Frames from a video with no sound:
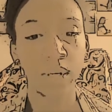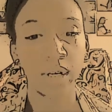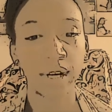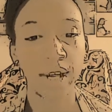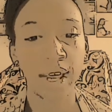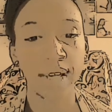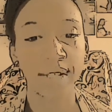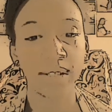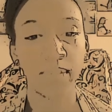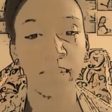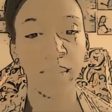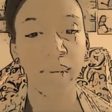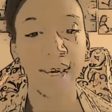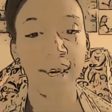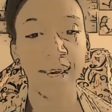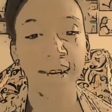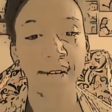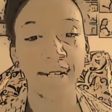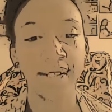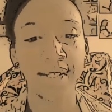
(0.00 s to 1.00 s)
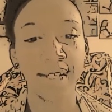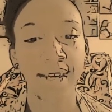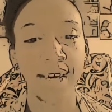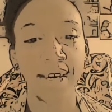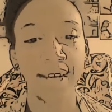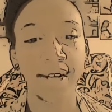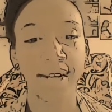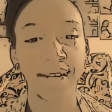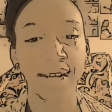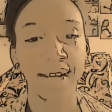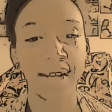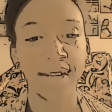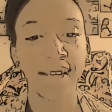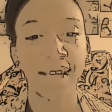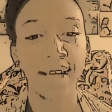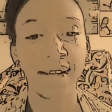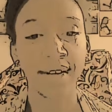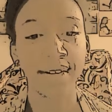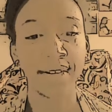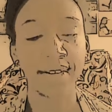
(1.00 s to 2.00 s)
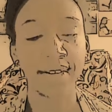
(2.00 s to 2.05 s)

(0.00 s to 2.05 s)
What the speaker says: it has a P and a T in it, and that